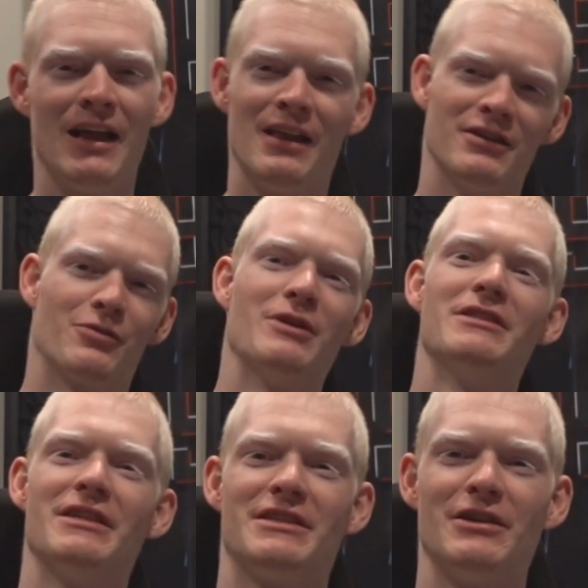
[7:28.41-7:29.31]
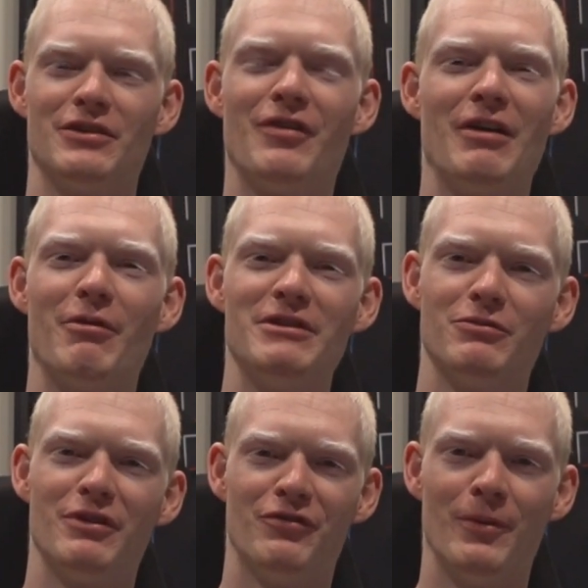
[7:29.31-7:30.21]
There's a reason the Steelers find ways to
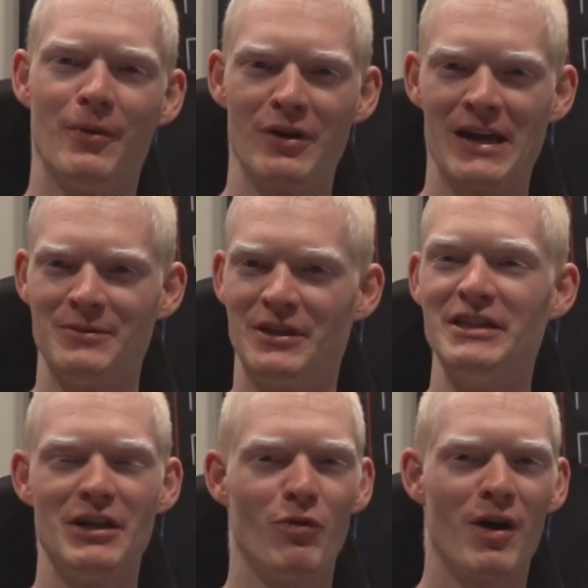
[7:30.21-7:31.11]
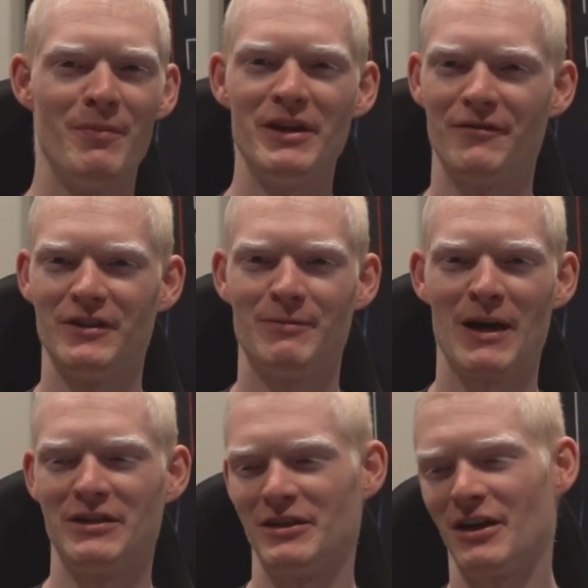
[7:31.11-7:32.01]
win football games. TJ Watt, Minkah
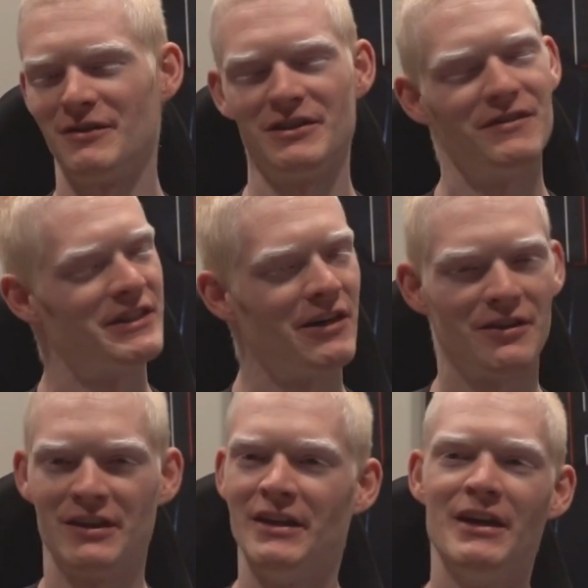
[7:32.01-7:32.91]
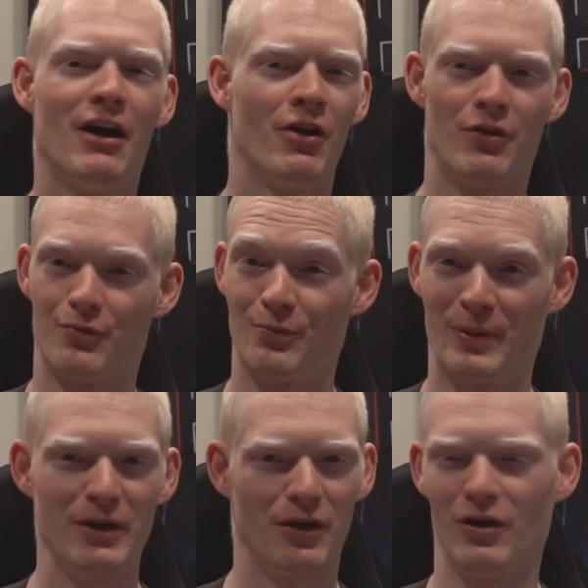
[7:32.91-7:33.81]
Fitzpatrick, obviously, if he's healthy,
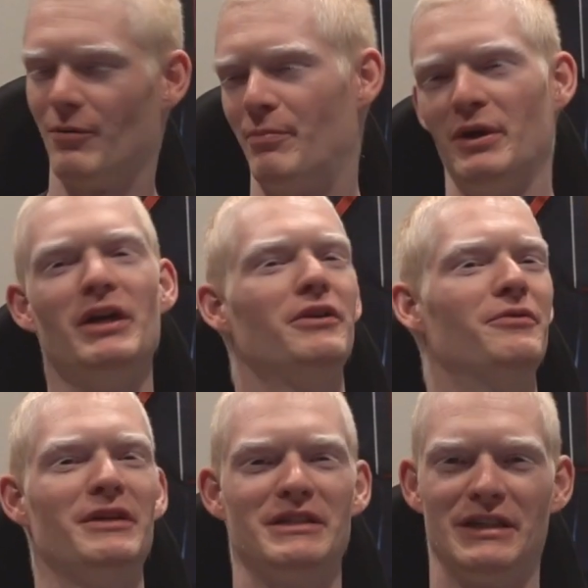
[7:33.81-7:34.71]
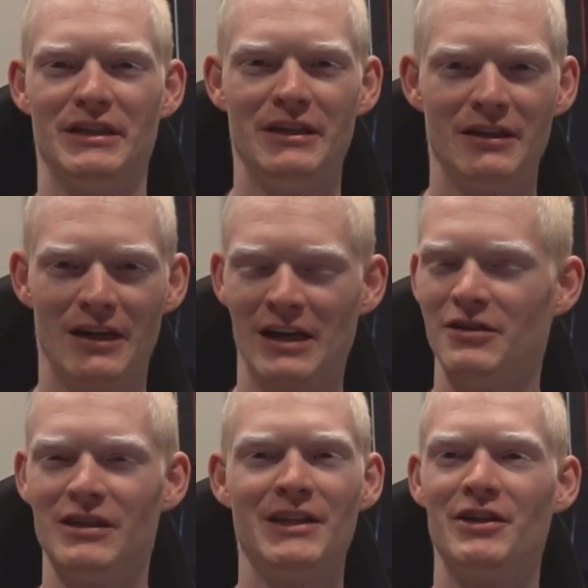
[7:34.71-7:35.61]
are a big reason. Guy
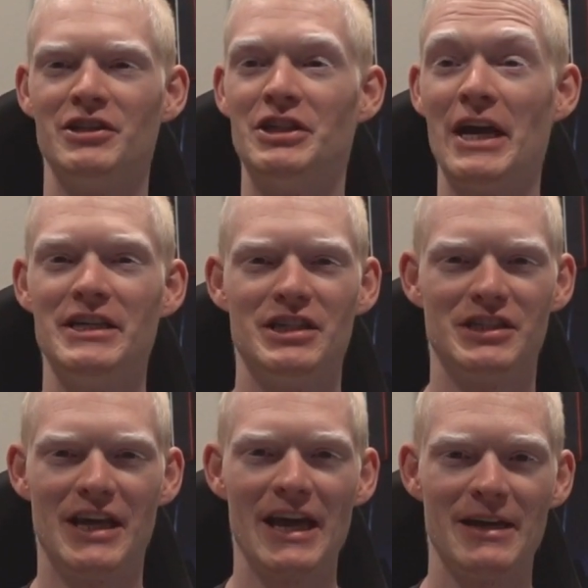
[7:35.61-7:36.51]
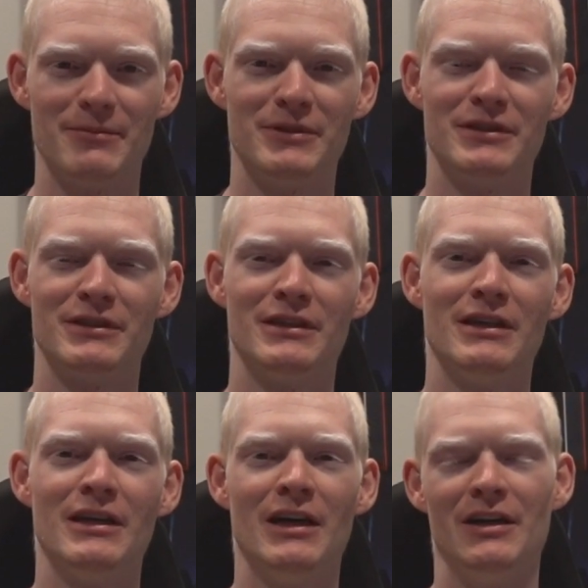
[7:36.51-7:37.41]
goes out there and changes games.
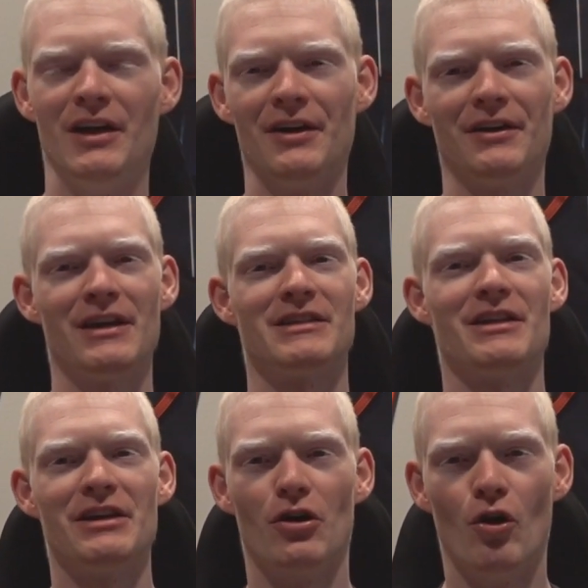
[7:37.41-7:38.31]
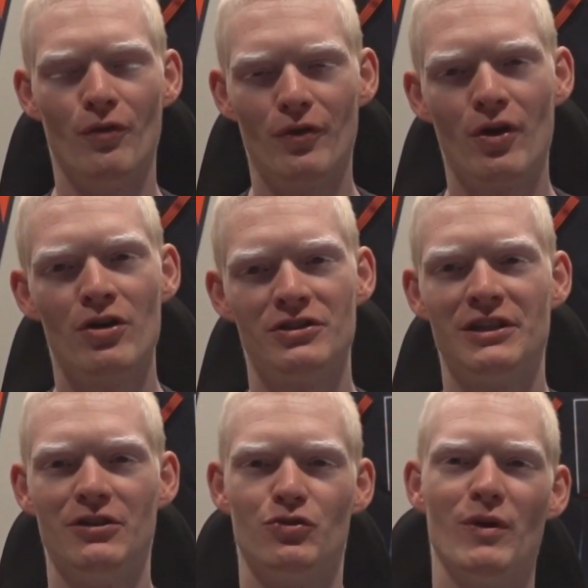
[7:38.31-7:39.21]
Nonetheless, I think overall,
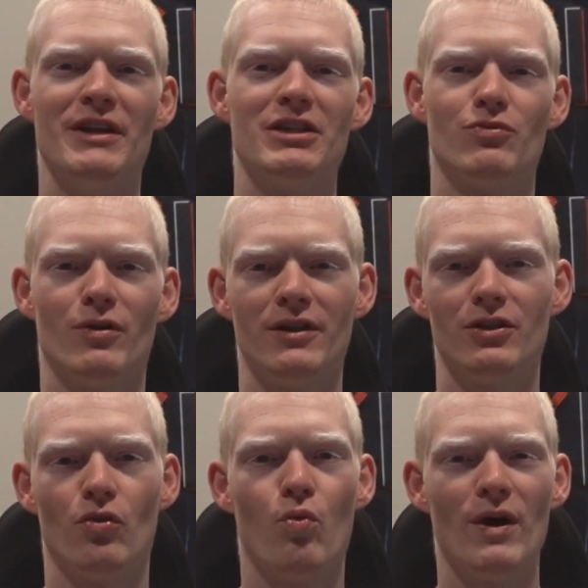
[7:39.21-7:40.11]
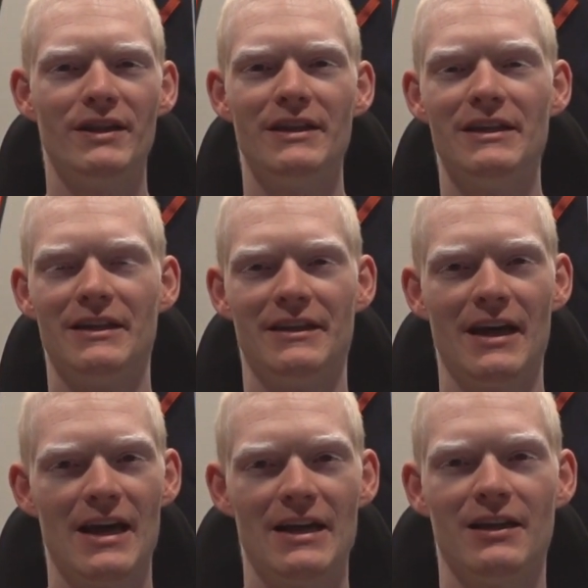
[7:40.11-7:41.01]
Steelers win this one
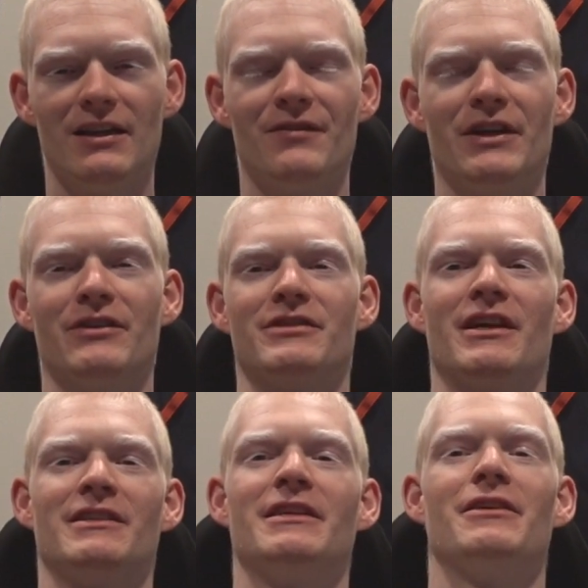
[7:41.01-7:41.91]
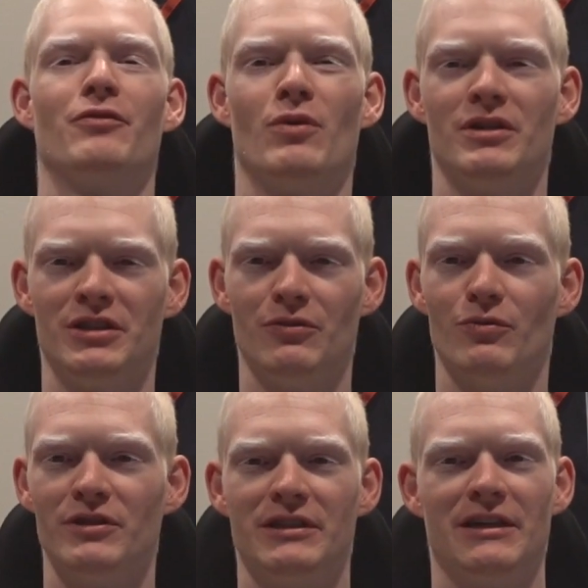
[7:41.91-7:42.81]
20-10. Love y'all's thoughts. Thank you for watching.
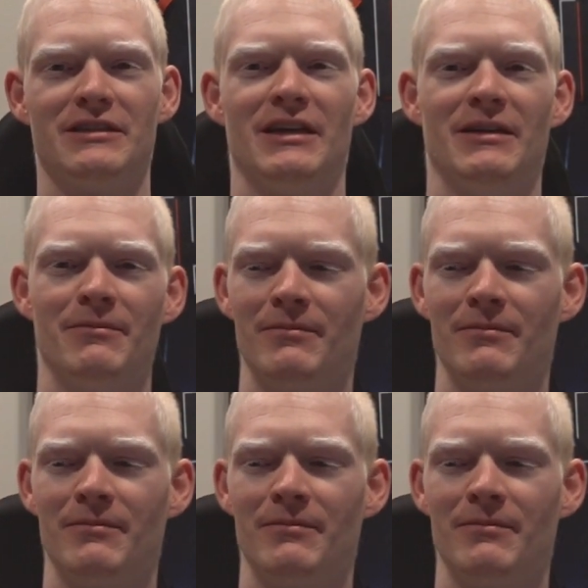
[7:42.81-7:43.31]
We'll see you next time.